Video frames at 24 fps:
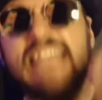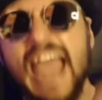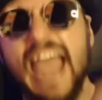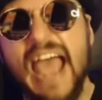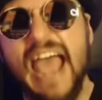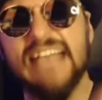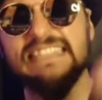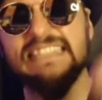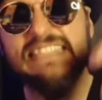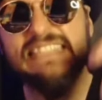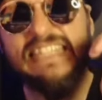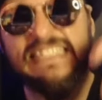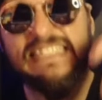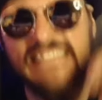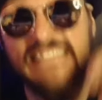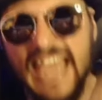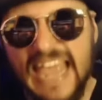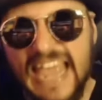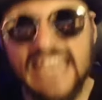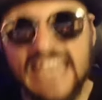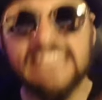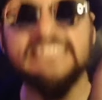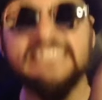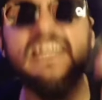nasty
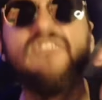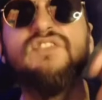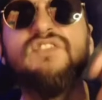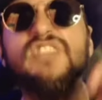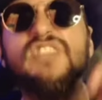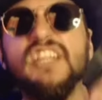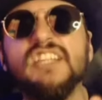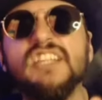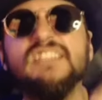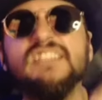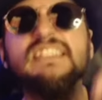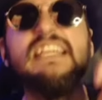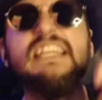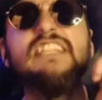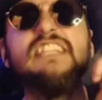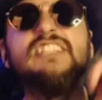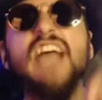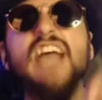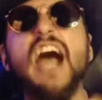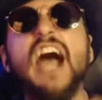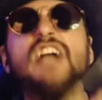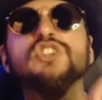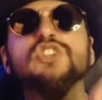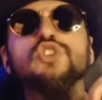taste of Disney
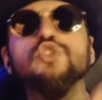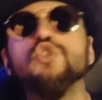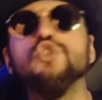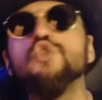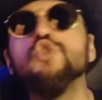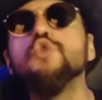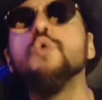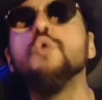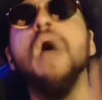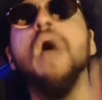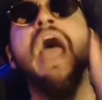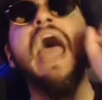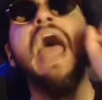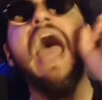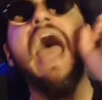Doctor Who